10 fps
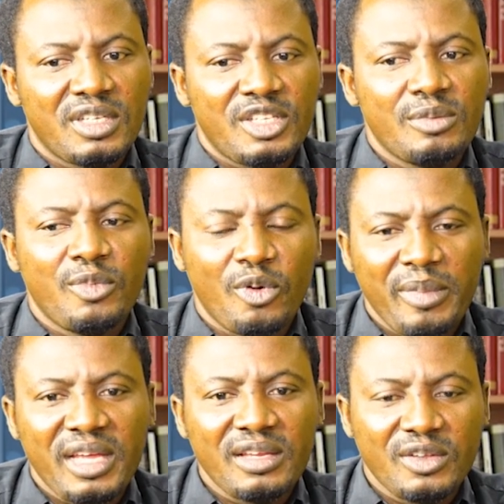The
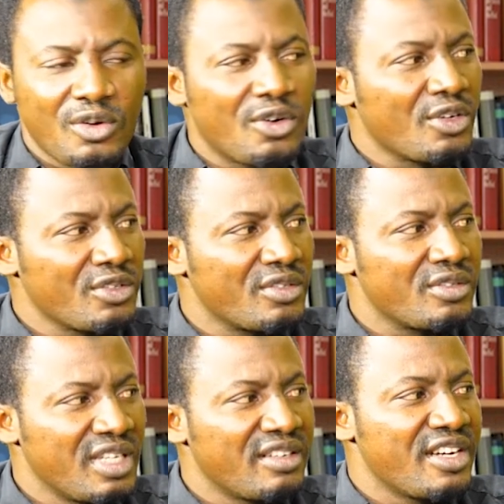moment you
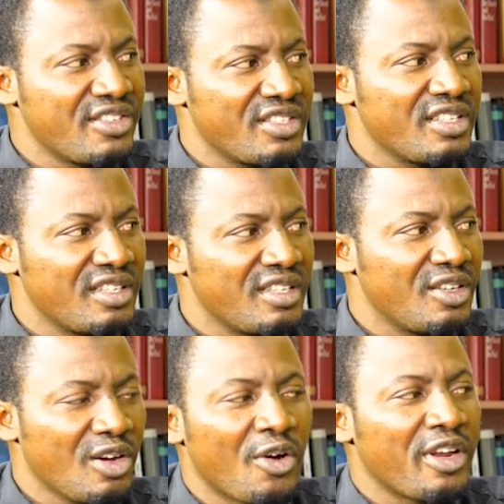cross the Red
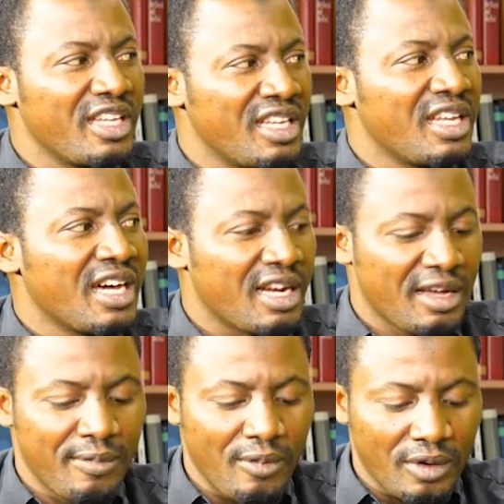Sea, you're already in the
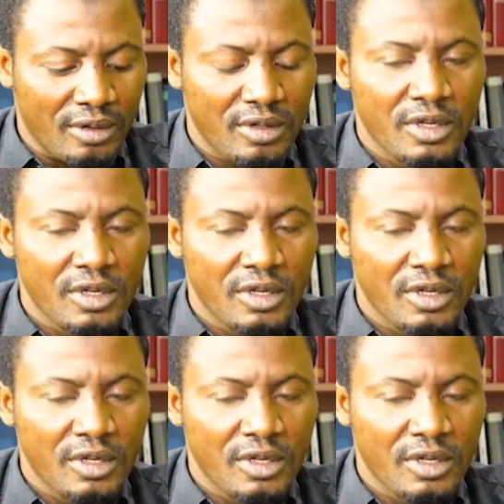Arab world.